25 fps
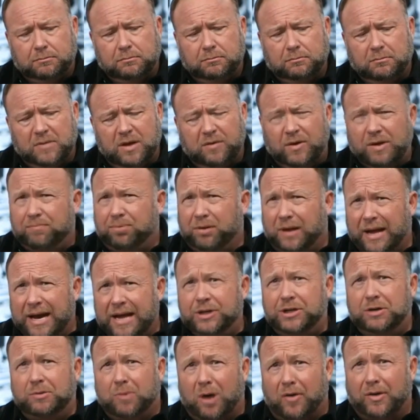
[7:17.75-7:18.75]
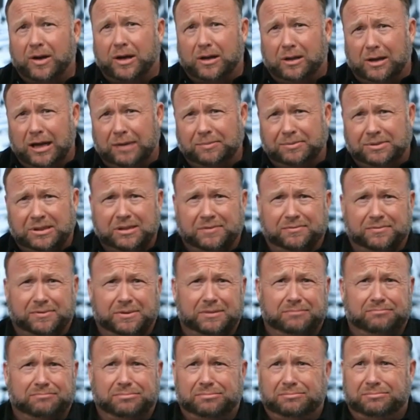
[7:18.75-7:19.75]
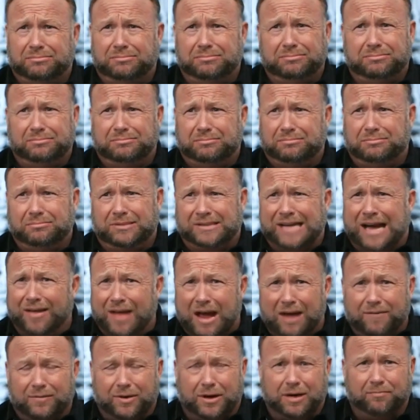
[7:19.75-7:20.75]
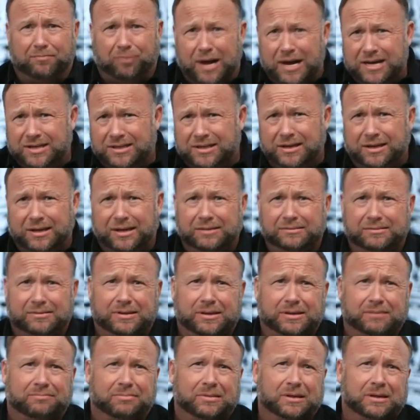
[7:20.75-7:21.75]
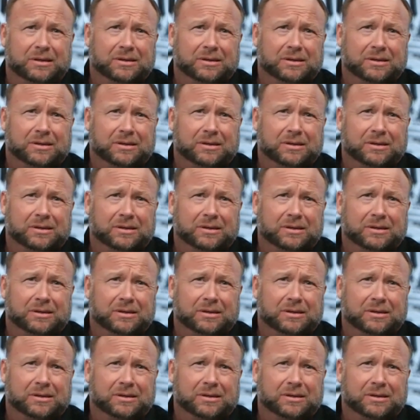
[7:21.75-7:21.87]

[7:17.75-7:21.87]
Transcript: if we played you all the clips of the South African president, the